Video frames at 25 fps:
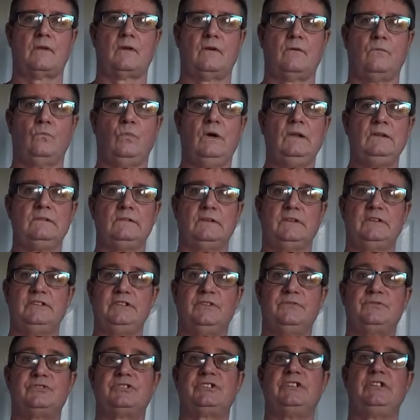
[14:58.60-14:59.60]
Well,
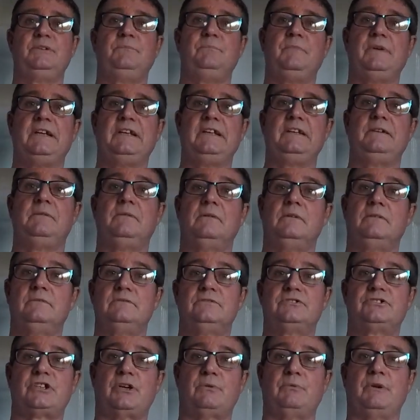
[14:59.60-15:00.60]
you've seen me
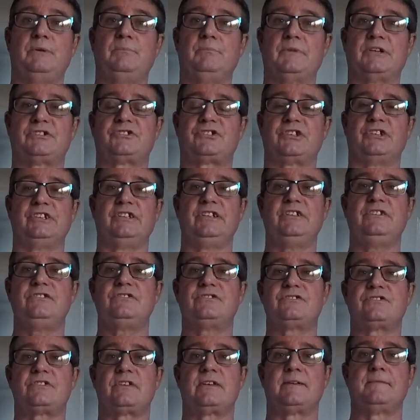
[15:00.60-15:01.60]
sowing my
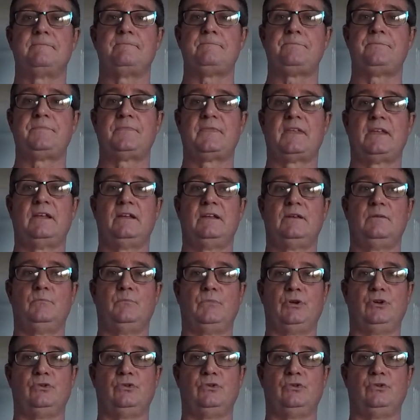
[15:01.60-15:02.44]
seeds. my